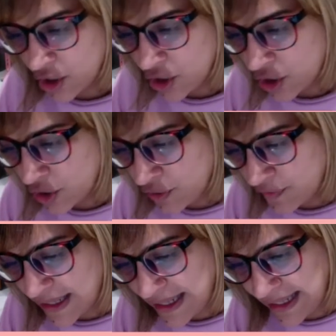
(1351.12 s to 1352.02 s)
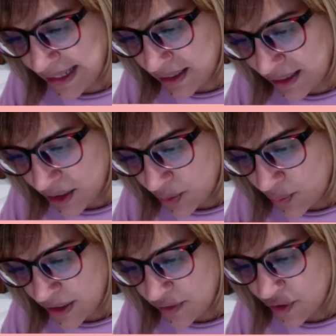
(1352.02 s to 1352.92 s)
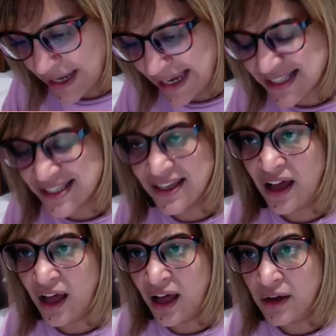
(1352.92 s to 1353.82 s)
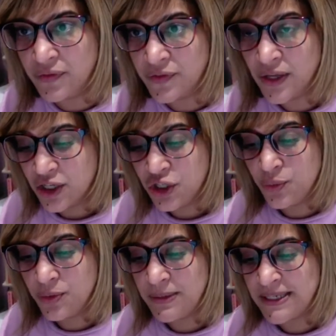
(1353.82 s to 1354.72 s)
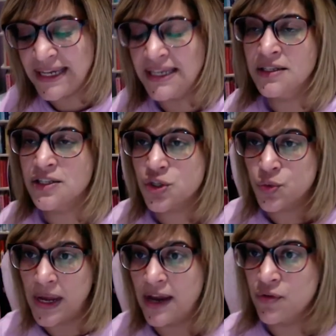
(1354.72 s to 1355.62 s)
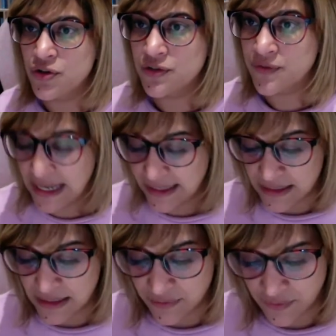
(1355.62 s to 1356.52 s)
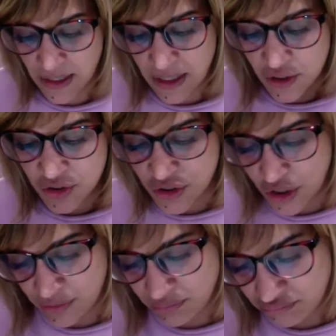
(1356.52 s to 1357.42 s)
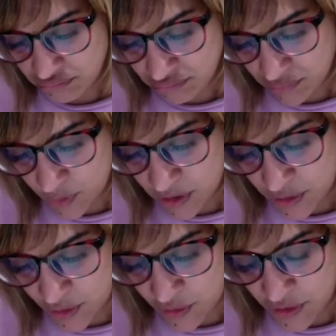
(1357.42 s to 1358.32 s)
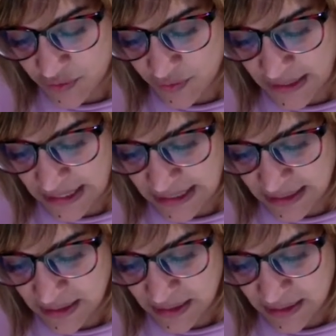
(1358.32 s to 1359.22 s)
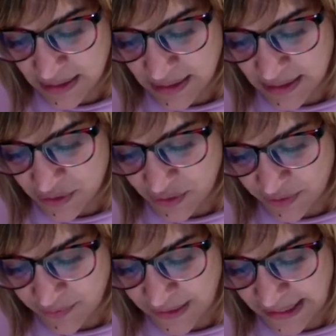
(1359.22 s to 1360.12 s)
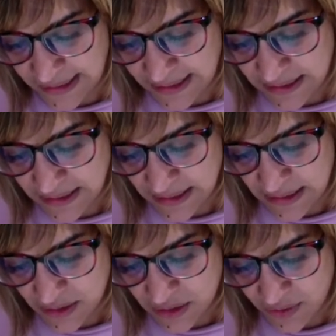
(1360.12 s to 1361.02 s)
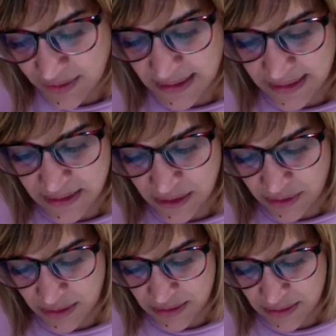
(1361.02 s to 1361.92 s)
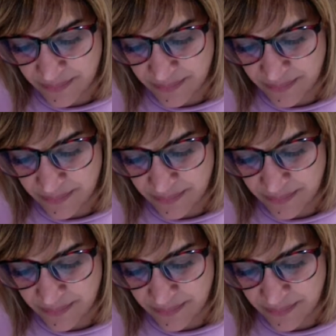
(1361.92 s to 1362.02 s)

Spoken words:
over here, where you've got x to the half, you would be taking the square root of a negative. So, to cross through that, that's not valid. So this is our answer.